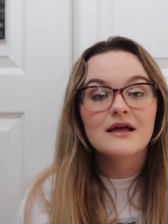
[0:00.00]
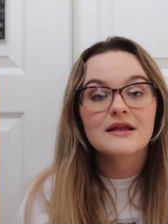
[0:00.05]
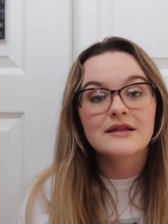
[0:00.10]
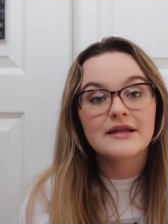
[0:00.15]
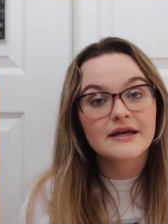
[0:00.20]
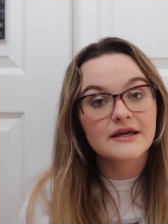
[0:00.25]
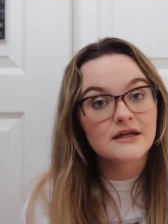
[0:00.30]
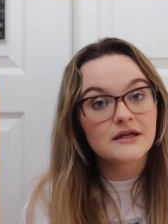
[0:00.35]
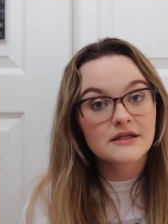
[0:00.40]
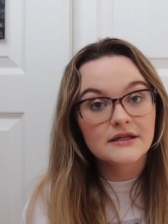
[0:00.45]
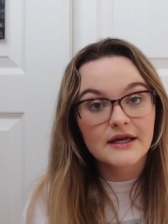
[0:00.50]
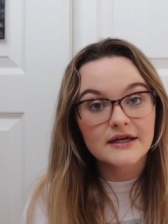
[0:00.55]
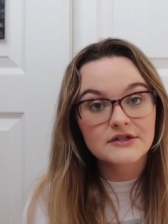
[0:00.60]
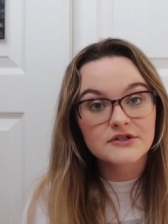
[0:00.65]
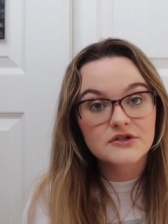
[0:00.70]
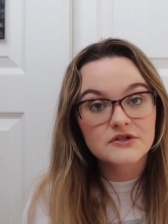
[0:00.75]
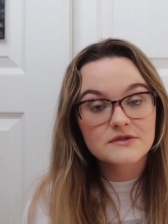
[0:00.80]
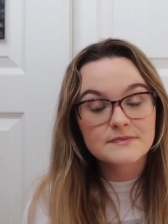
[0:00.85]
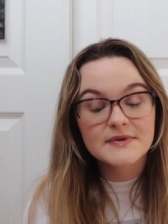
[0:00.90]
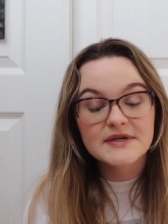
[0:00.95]
like
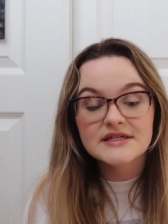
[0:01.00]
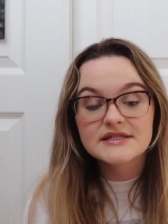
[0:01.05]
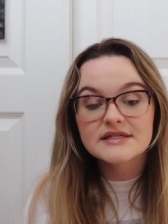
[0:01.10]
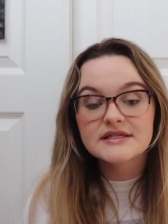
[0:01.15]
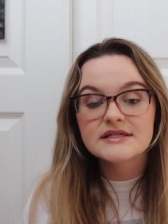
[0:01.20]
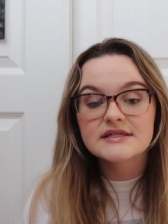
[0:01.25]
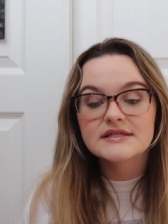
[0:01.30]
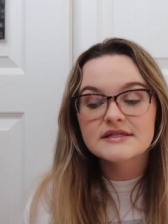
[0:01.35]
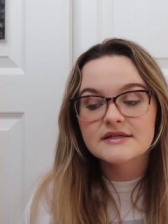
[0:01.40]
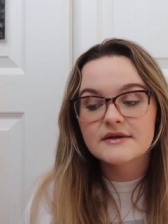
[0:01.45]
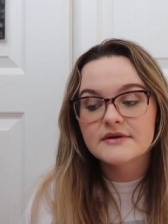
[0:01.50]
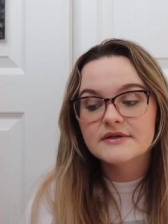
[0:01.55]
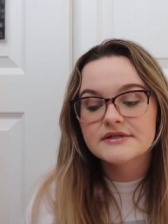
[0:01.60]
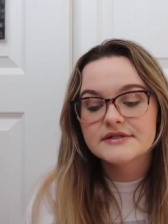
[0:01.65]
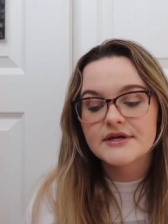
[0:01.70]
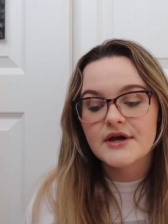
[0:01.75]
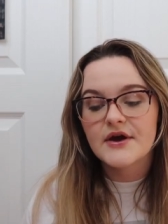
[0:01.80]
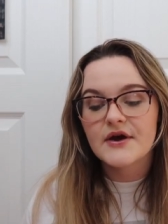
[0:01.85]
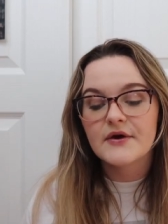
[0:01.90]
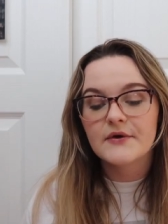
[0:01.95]
collector's pieces,
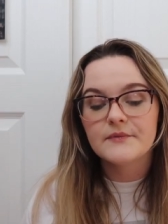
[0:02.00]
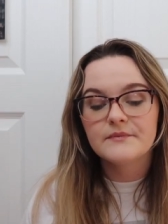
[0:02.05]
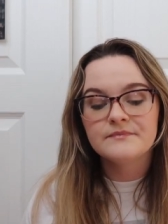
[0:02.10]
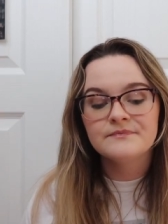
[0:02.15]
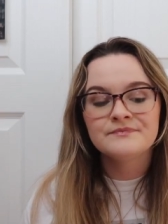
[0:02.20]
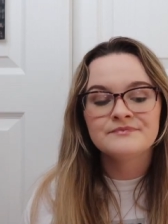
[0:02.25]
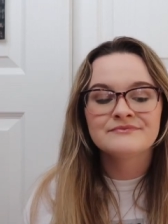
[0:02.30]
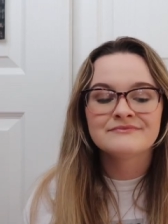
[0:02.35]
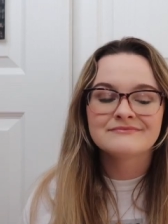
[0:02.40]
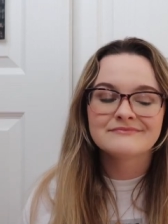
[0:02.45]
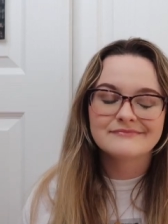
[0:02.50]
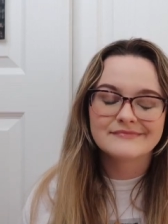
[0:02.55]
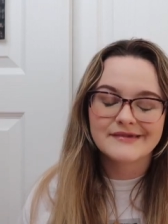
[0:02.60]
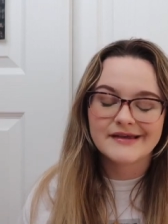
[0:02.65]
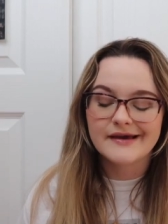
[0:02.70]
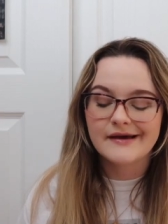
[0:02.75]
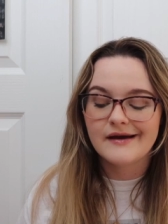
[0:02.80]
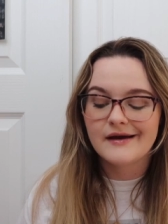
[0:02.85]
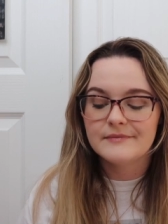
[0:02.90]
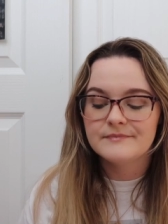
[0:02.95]
so
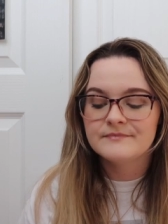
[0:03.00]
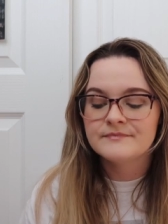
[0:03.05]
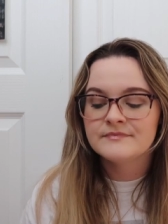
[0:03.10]
yeah.